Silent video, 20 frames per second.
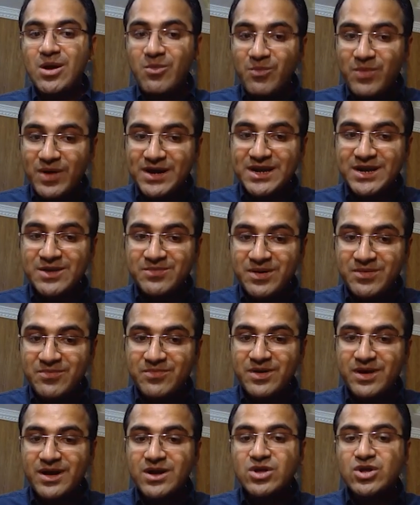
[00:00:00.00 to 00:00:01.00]
But
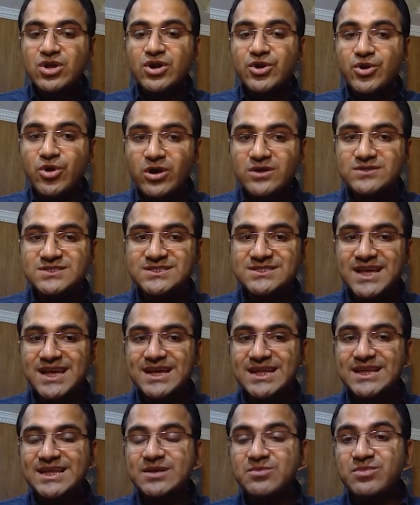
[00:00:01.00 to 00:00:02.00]
remember,
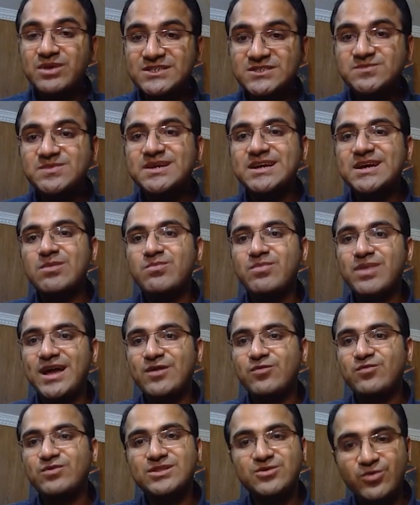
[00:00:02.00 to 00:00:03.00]
doxycycline must be
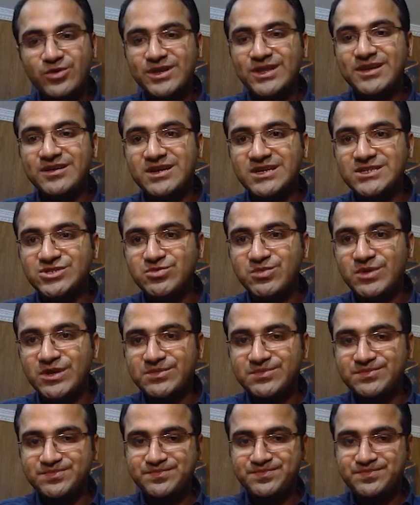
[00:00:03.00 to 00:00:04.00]
combined with quinine regimen.